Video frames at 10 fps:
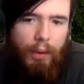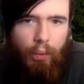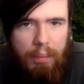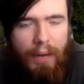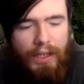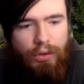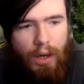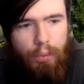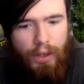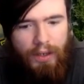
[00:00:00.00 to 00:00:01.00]
we might
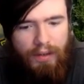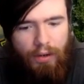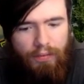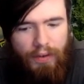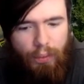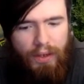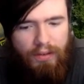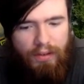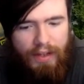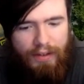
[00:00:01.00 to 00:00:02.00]
drop wings i don't think
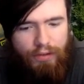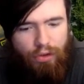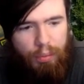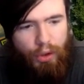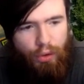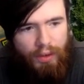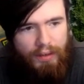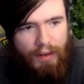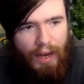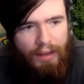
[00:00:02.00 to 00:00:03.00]
wings is like super
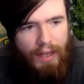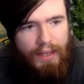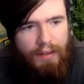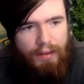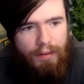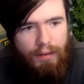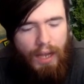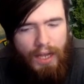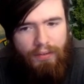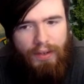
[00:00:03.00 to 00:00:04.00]
great i like
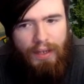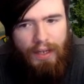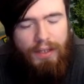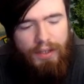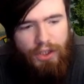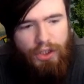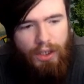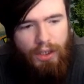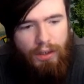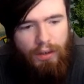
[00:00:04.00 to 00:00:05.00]
having an
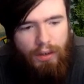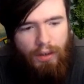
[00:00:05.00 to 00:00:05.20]
additional